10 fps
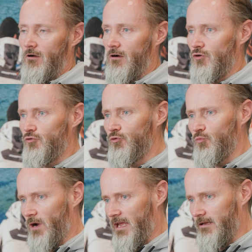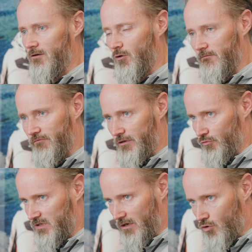a good way of
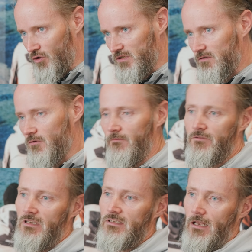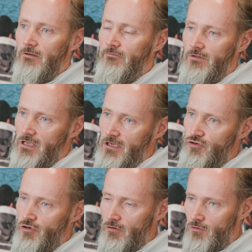reducing costs of this
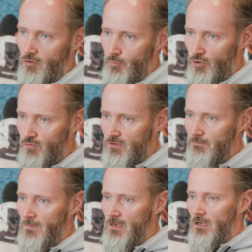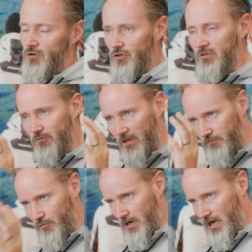electrification on boats. Just to
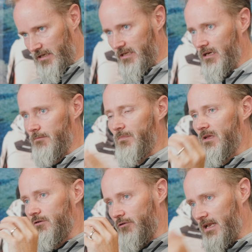give you an idea, the